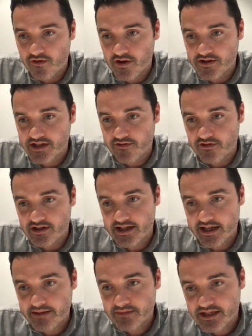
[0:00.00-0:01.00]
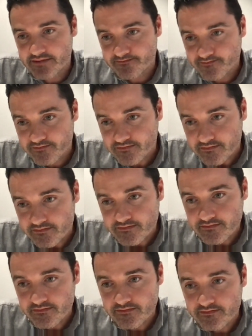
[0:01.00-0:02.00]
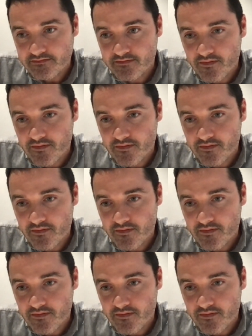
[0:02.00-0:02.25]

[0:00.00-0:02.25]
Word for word: of those different teams. Now, two